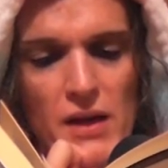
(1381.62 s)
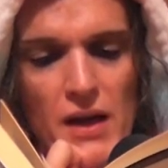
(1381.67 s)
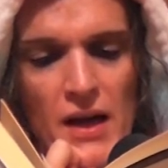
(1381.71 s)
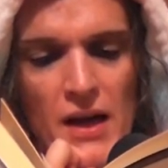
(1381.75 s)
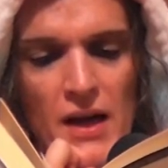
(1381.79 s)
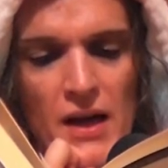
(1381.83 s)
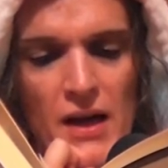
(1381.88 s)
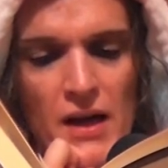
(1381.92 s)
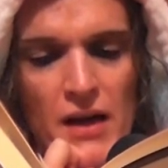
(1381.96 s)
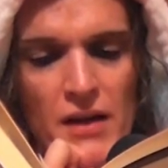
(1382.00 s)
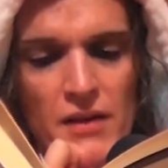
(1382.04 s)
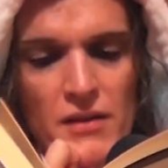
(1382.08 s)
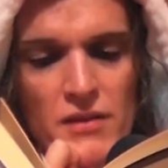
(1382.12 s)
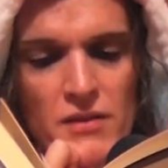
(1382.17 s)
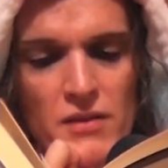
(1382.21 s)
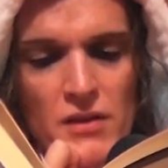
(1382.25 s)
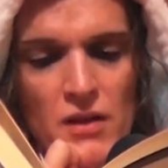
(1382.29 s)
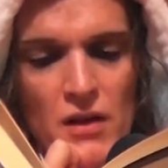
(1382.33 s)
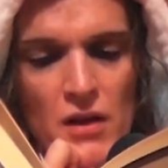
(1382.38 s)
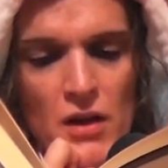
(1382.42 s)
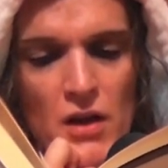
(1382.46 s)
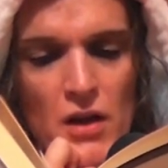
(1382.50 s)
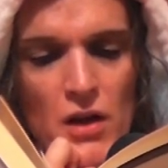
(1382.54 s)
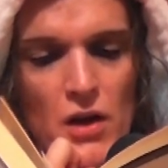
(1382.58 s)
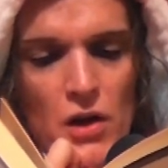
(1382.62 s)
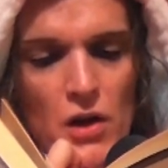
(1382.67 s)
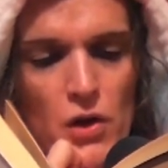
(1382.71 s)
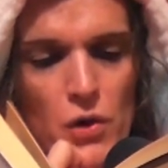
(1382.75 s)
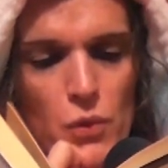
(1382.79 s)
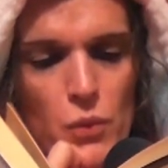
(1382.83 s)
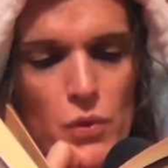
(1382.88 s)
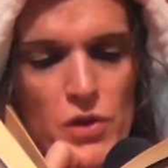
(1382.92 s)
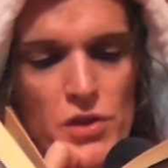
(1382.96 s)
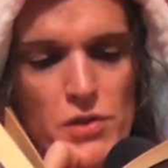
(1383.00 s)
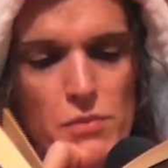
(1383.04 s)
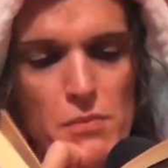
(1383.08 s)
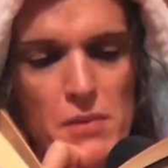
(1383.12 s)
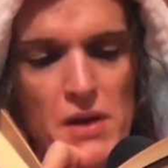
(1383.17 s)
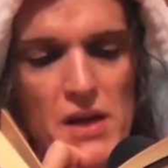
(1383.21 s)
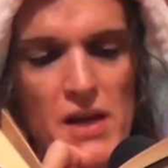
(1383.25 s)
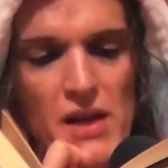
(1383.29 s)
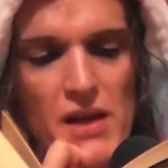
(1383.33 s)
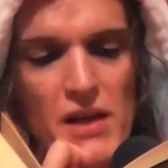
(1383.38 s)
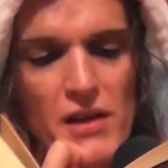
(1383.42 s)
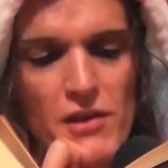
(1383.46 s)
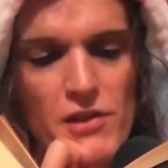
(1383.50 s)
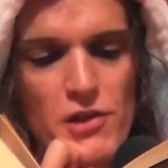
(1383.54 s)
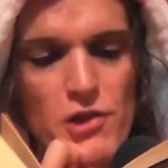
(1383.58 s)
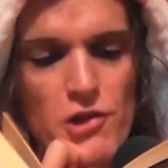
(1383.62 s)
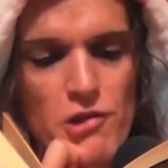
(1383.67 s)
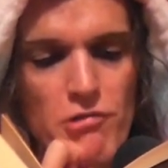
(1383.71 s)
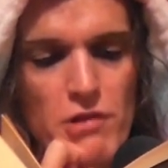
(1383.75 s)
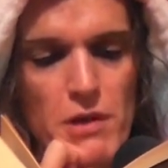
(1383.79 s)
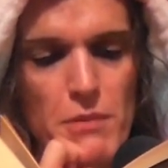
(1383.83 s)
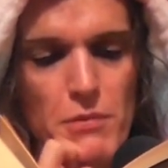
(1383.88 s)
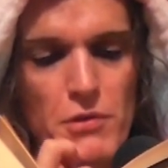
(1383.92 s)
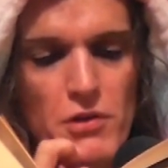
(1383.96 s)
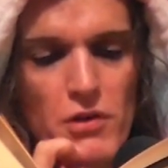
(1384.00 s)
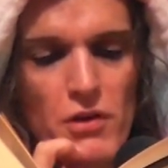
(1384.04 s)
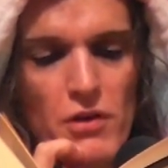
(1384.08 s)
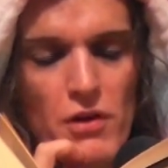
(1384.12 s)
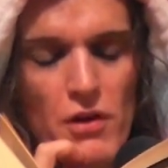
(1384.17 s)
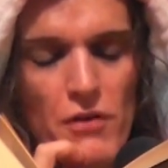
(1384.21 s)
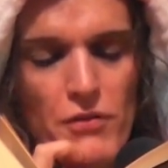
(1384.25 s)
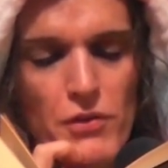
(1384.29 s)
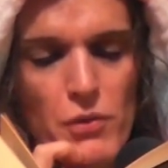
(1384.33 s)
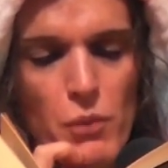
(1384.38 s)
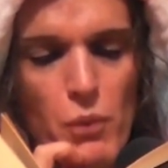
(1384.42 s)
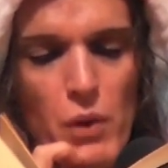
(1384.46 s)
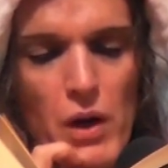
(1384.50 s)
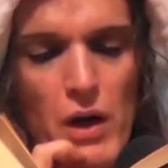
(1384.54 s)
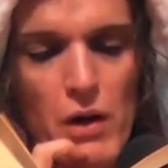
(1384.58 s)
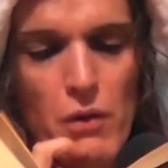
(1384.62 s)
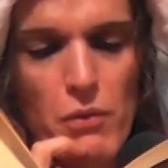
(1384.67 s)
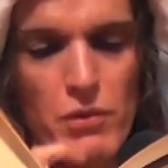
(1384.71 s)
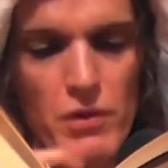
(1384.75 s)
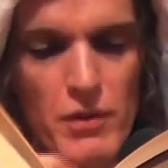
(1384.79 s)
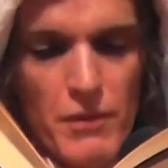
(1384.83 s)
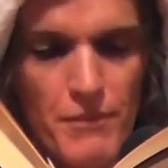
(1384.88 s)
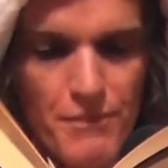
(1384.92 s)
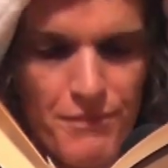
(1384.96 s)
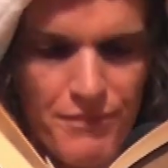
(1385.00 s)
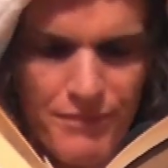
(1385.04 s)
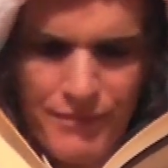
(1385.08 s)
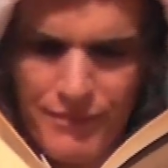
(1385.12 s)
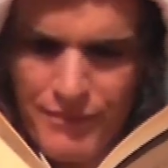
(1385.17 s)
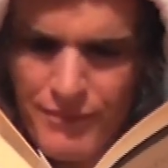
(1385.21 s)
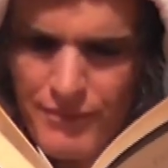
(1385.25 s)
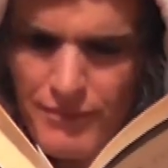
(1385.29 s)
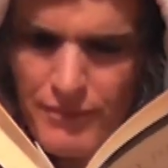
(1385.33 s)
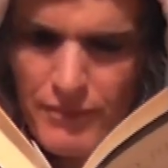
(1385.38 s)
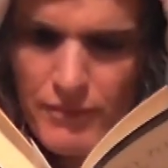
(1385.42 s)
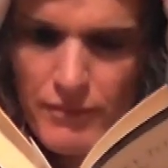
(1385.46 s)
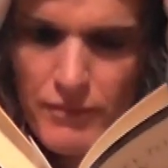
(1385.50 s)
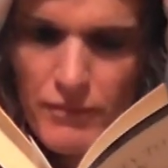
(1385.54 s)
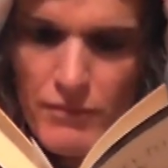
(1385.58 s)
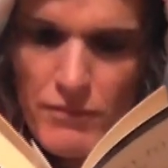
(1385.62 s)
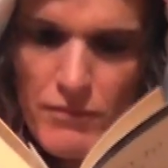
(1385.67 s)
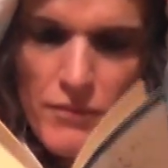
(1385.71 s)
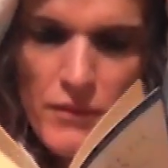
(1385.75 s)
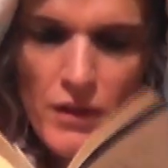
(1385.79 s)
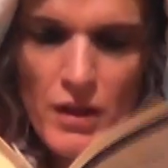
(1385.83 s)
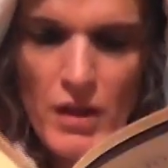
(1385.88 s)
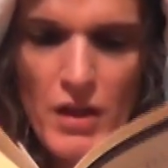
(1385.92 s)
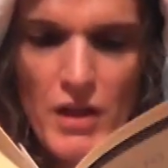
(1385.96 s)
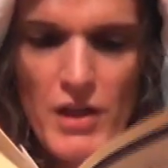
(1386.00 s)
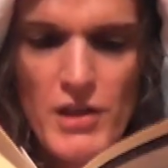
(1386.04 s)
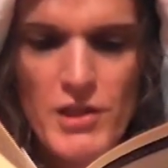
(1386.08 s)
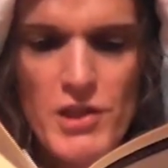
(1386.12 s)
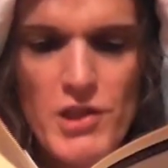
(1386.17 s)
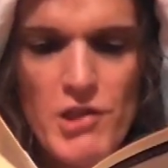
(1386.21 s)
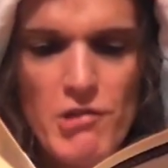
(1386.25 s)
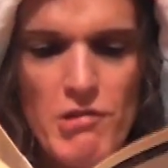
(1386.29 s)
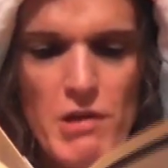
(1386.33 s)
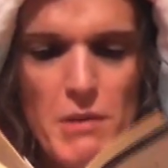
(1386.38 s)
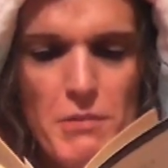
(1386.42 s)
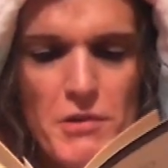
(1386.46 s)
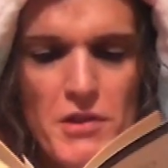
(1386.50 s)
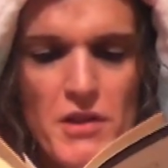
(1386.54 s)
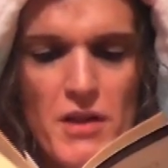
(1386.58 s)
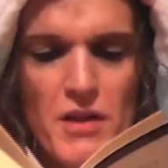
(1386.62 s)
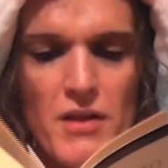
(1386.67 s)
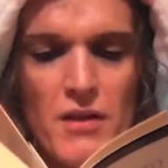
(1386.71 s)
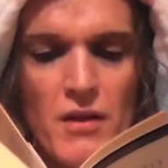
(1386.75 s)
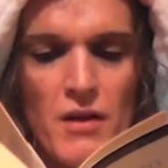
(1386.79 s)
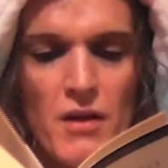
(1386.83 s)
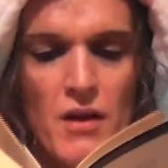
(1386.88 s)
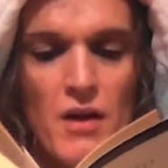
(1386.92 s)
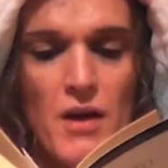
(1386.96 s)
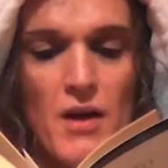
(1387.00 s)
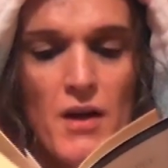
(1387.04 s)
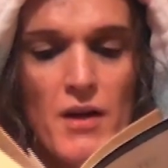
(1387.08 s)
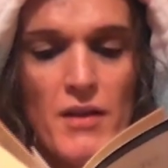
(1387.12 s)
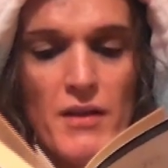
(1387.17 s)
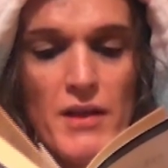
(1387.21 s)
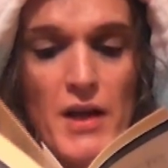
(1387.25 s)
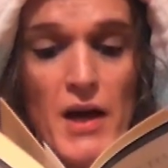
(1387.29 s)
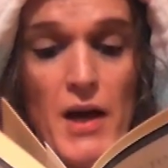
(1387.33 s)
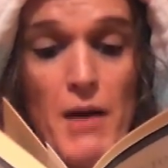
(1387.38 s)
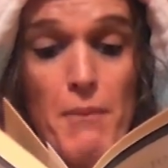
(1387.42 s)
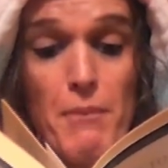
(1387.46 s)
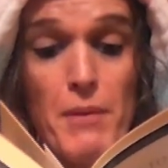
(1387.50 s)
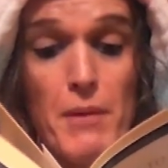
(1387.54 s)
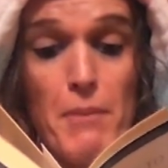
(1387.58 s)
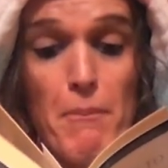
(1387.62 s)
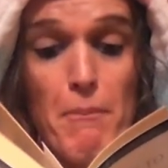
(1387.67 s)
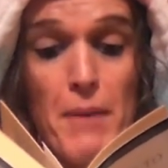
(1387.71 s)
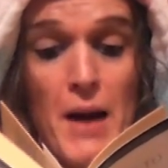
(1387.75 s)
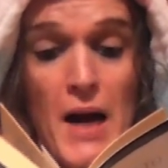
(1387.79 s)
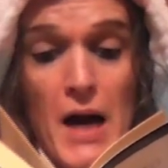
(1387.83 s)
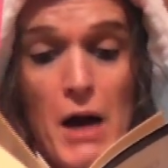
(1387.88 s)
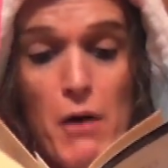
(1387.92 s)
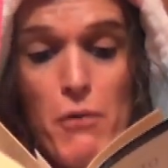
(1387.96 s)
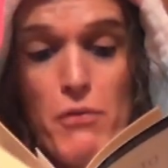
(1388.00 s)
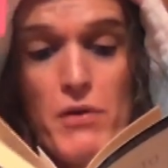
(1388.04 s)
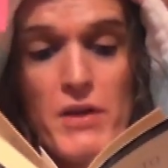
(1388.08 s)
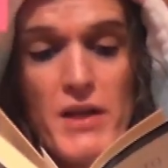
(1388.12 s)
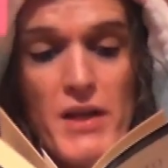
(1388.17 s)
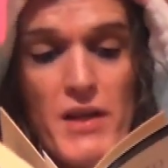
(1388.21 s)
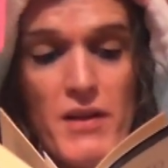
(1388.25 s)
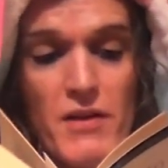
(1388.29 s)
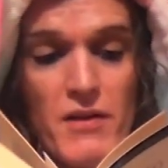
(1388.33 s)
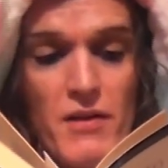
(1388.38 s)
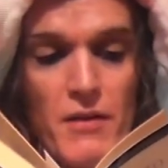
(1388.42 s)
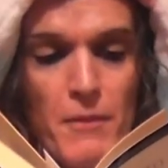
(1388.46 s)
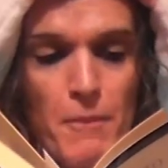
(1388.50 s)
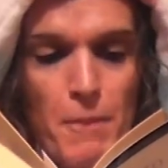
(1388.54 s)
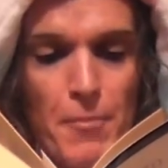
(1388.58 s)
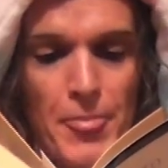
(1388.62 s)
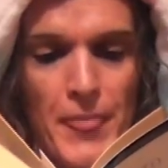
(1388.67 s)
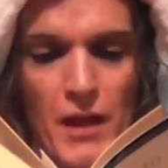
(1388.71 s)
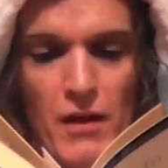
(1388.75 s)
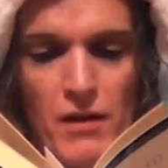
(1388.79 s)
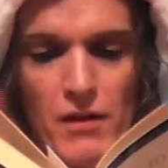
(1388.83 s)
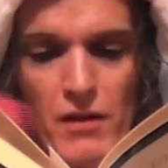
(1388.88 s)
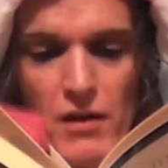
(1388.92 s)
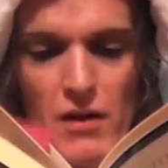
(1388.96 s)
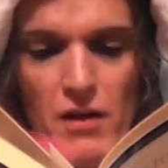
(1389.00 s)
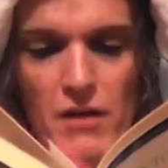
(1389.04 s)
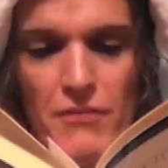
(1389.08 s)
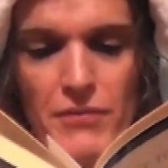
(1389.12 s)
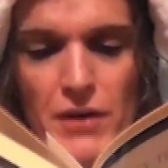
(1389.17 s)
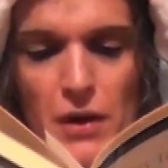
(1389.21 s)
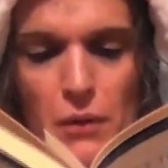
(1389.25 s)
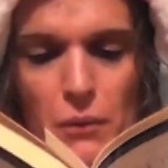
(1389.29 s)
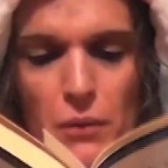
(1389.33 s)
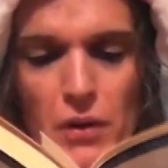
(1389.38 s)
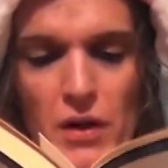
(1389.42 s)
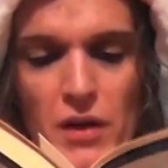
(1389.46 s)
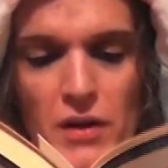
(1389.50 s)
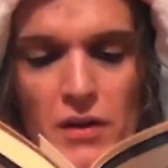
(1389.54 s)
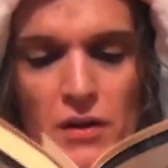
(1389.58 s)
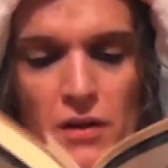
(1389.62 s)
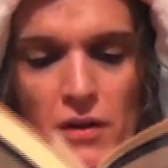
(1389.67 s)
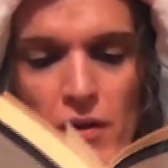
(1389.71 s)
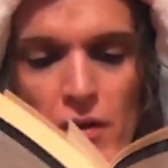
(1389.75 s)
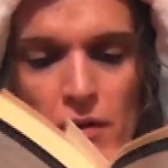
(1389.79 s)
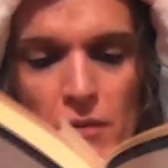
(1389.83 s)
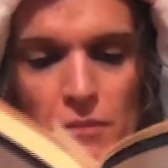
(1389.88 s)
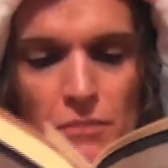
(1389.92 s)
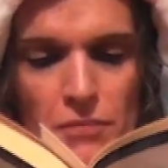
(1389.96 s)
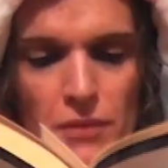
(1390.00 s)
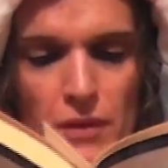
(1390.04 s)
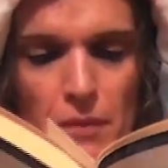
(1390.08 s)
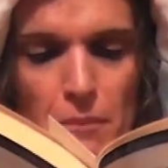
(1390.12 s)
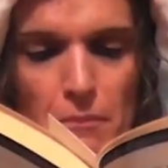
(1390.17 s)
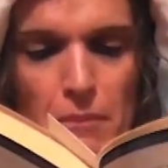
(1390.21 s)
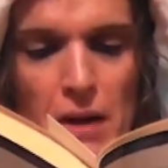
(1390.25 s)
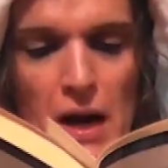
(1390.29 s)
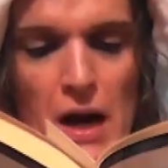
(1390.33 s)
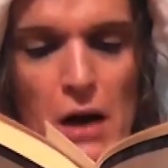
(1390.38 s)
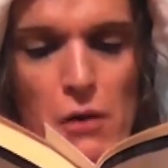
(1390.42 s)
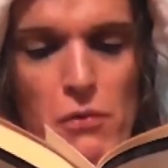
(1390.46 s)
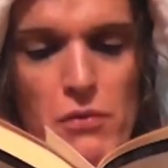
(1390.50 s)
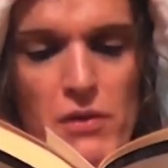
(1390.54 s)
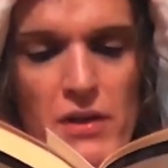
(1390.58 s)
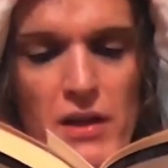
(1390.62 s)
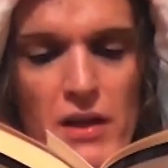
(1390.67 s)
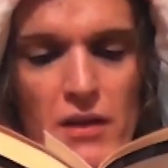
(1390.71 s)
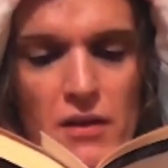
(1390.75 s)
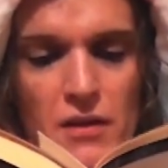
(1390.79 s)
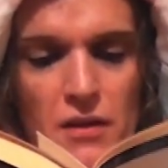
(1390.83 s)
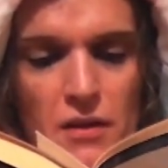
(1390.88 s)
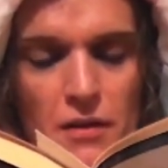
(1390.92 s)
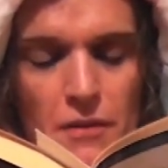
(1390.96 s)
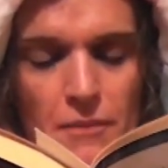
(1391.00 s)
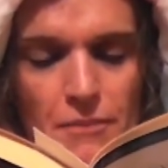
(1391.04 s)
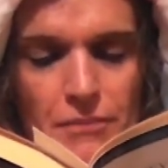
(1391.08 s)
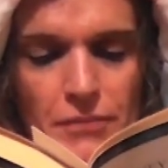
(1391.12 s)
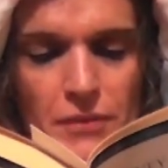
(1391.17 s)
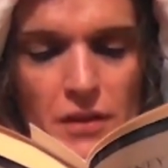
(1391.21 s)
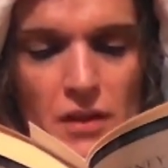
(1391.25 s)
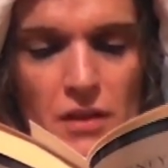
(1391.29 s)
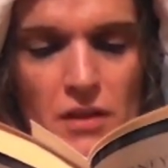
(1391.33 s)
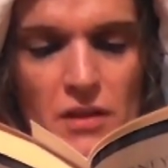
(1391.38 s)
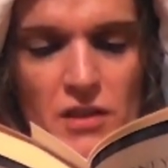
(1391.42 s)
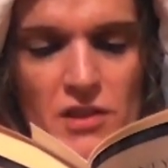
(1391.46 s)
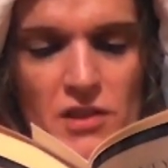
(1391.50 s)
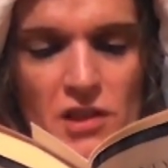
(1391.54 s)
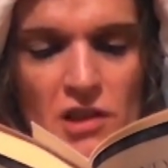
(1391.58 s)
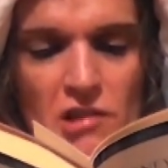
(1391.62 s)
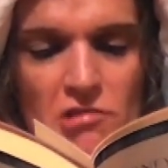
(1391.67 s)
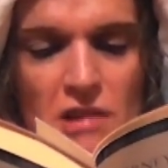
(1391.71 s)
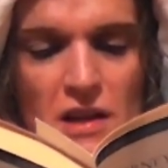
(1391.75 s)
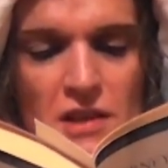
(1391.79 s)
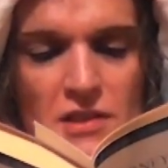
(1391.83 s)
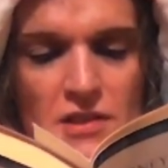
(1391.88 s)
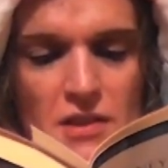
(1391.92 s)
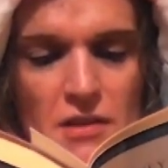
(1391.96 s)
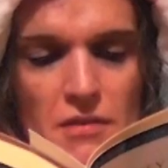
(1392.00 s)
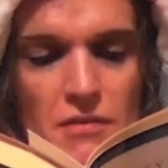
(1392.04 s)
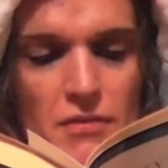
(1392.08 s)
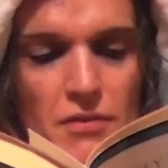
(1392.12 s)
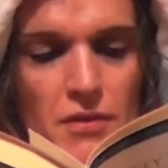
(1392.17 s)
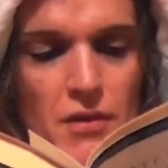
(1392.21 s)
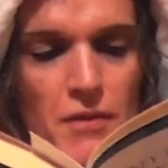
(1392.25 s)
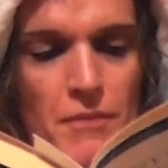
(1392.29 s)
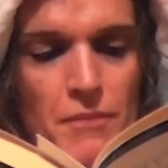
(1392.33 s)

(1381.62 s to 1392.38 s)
at hand was merely a description of the world. A description that had been pounded. I love that word. Pounded. It's aggressive.